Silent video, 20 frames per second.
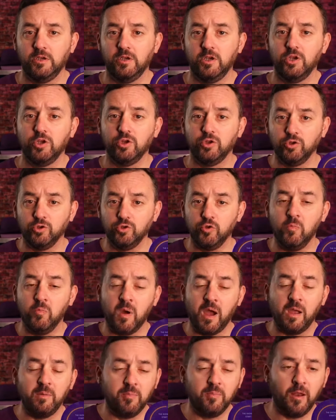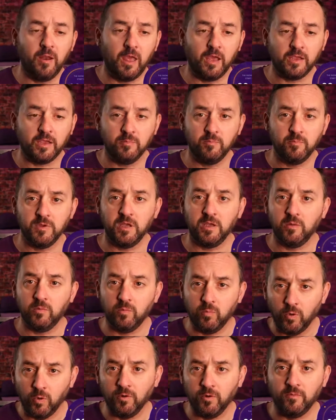You might be like me,
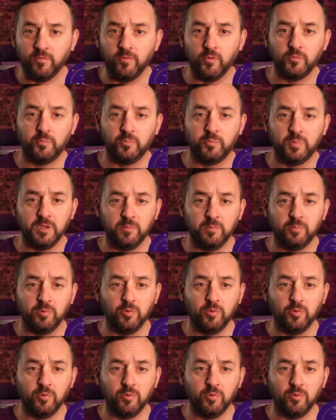one of those people